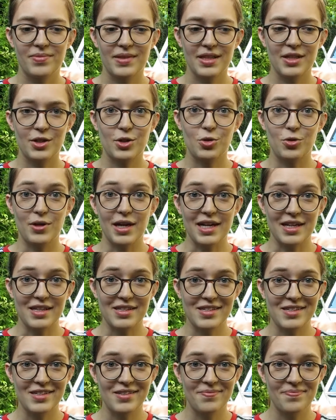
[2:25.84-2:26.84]

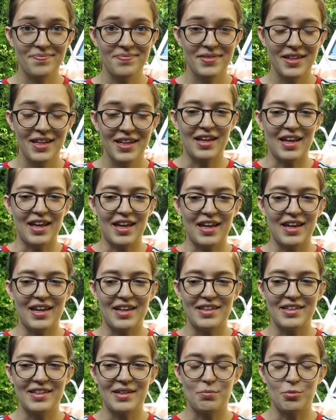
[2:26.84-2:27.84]
cracks
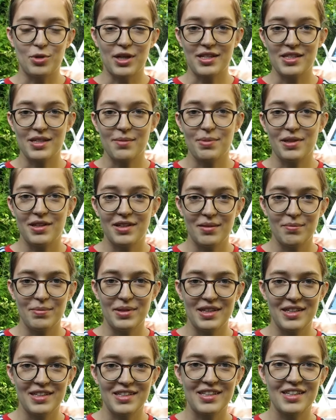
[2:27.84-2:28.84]
and it breaks up a little
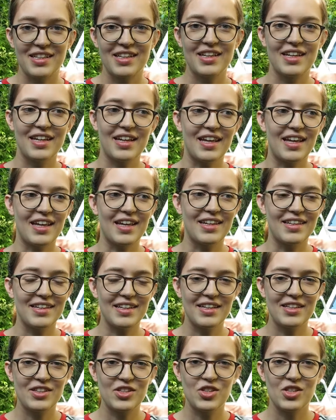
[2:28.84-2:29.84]
bit, and
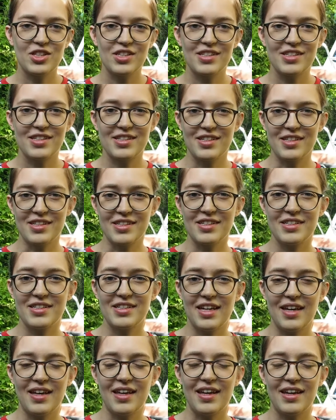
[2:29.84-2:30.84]
it just doesn't
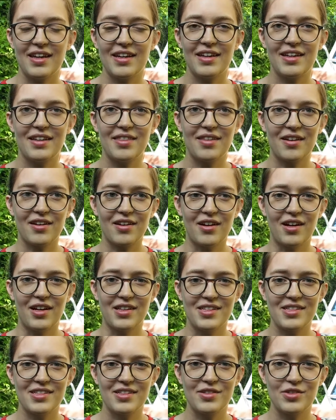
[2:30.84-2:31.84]
take the
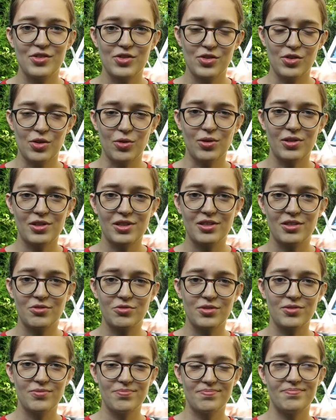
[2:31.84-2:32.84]
constant solar
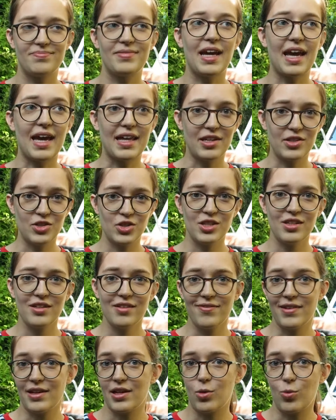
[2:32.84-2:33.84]
energy
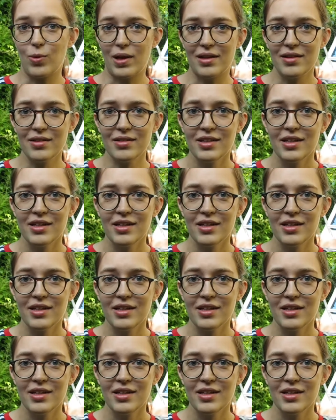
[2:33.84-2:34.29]
very well.